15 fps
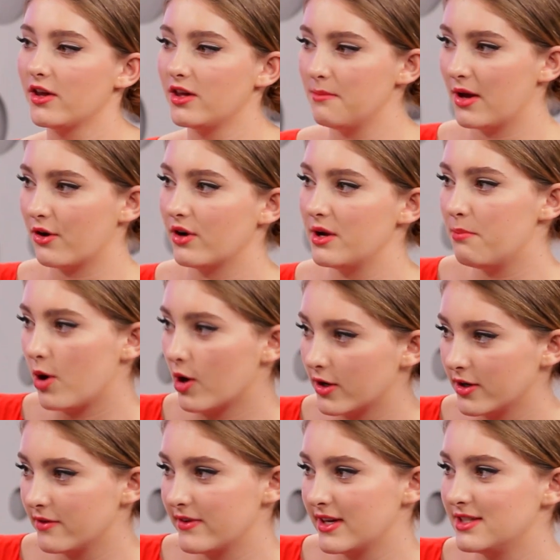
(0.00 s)
documentary
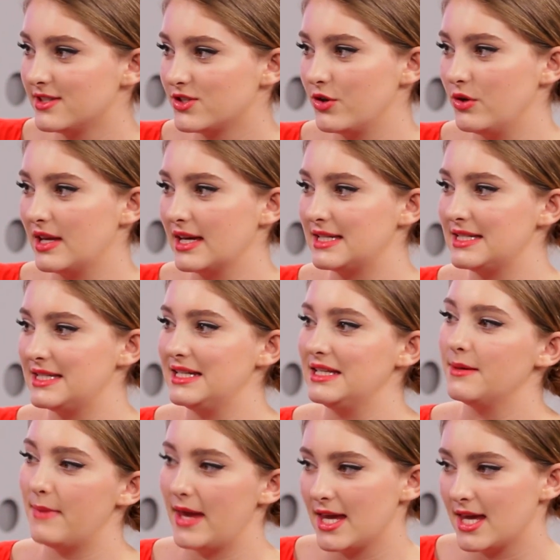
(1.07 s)
part of it. So you get to
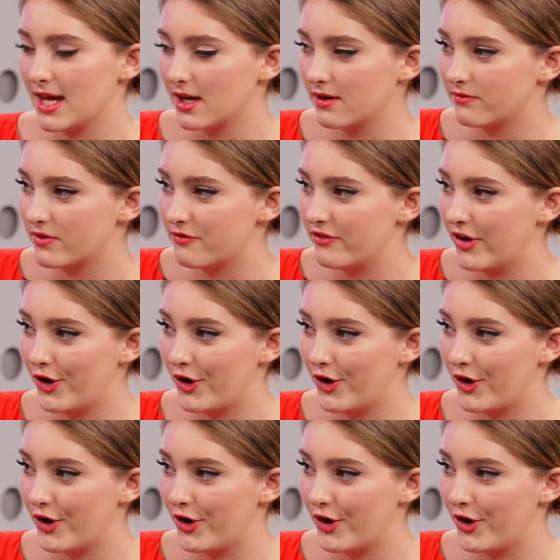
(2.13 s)
see the making of the